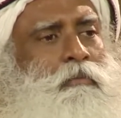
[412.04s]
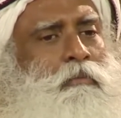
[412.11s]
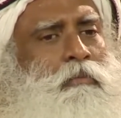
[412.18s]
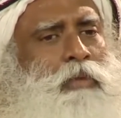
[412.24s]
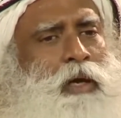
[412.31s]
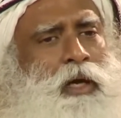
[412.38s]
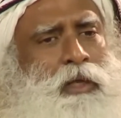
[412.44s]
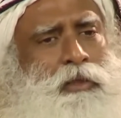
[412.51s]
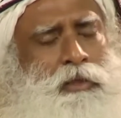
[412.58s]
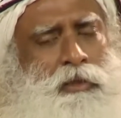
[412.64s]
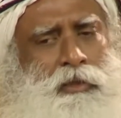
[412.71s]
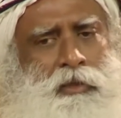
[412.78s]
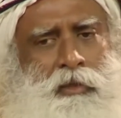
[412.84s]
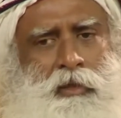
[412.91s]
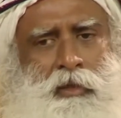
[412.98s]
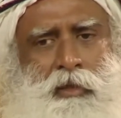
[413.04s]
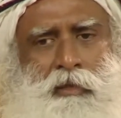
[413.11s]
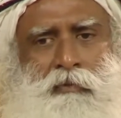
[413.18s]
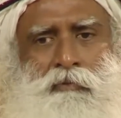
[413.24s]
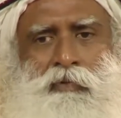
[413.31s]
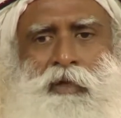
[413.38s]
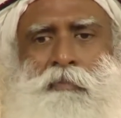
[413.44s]
But
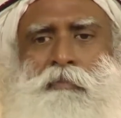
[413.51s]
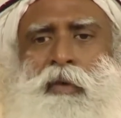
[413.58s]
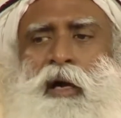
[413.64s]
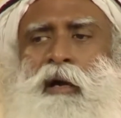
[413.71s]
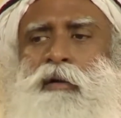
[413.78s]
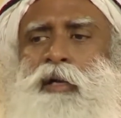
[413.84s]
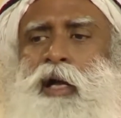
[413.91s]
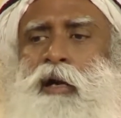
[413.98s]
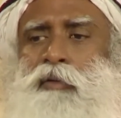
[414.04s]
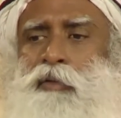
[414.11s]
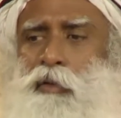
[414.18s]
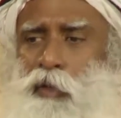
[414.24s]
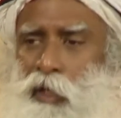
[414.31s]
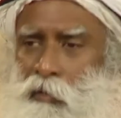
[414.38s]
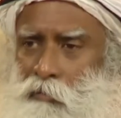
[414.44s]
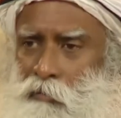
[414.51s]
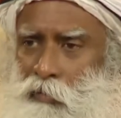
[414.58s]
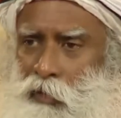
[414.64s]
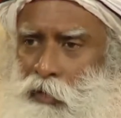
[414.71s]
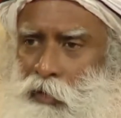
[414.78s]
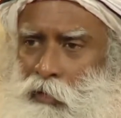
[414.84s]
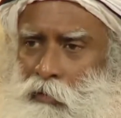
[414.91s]
we bow down to him
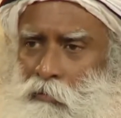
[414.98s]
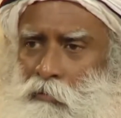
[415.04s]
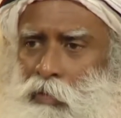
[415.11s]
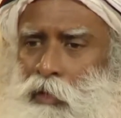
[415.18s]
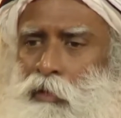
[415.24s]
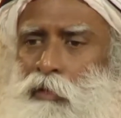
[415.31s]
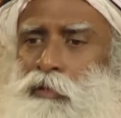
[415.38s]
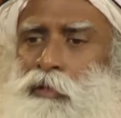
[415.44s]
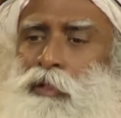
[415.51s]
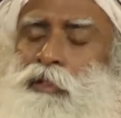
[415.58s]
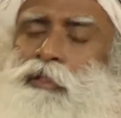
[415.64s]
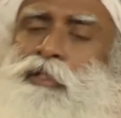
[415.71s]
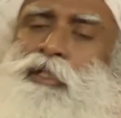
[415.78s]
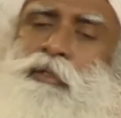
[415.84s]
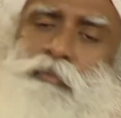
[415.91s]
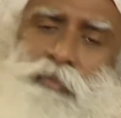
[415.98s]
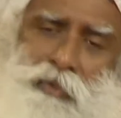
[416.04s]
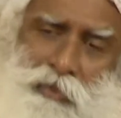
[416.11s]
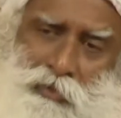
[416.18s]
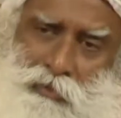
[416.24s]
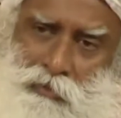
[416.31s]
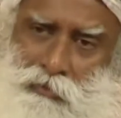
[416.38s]
because it
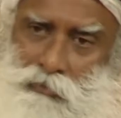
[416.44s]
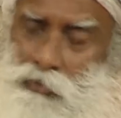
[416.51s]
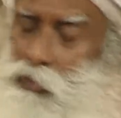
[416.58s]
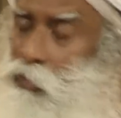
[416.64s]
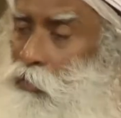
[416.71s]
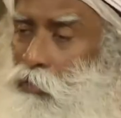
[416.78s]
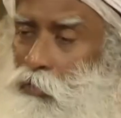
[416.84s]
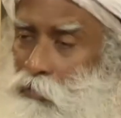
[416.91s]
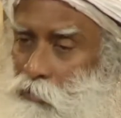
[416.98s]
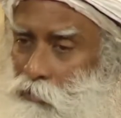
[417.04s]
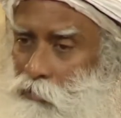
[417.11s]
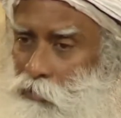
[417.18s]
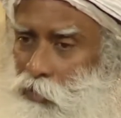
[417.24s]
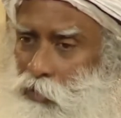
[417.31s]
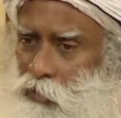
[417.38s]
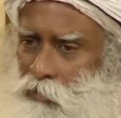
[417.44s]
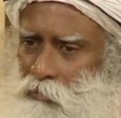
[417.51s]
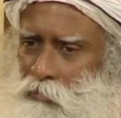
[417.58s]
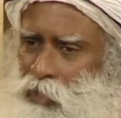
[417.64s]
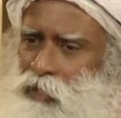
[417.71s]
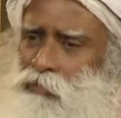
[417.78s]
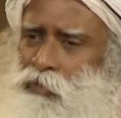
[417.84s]
seems, we don't know,
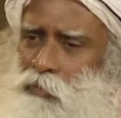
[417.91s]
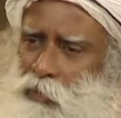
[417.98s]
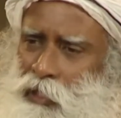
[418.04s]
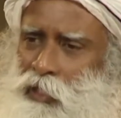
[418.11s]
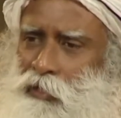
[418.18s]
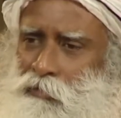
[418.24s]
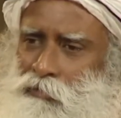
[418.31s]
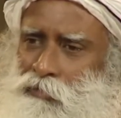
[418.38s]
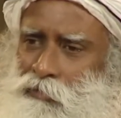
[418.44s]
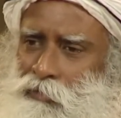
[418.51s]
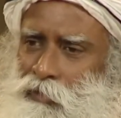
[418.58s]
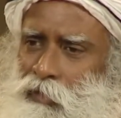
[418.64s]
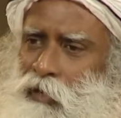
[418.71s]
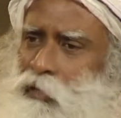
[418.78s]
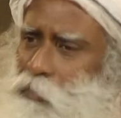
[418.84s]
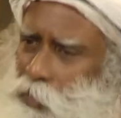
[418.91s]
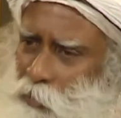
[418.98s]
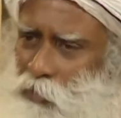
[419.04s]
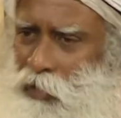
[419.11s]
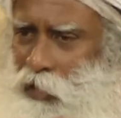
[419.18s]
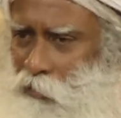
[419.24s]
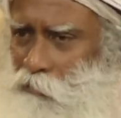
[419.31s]
but we believe, or
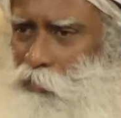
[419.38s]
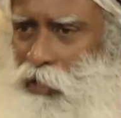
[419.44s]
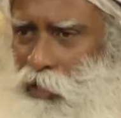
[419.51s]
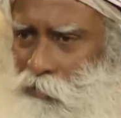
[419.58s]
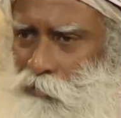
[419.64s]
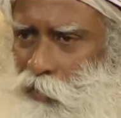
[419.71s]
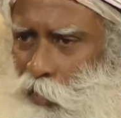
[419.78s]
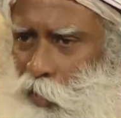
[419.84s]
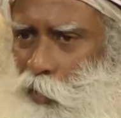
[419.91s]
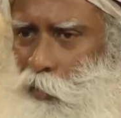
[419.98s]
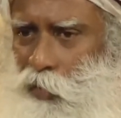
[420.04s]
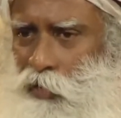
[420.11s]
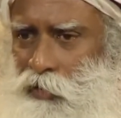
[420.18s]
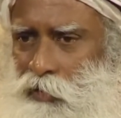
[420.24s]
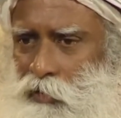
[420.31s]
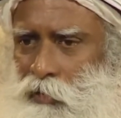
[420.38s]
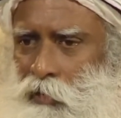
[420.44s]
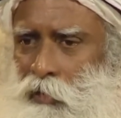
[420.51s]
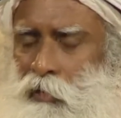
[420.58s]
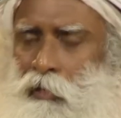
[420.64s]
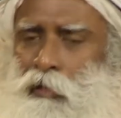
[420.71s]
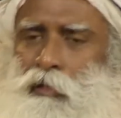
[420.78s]
people have believed always,
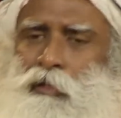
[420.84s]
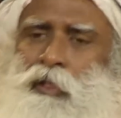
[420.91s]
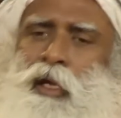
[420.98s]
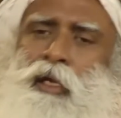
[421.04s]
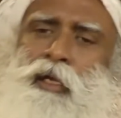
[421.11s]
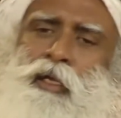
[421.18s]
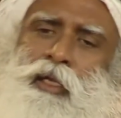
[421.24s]
that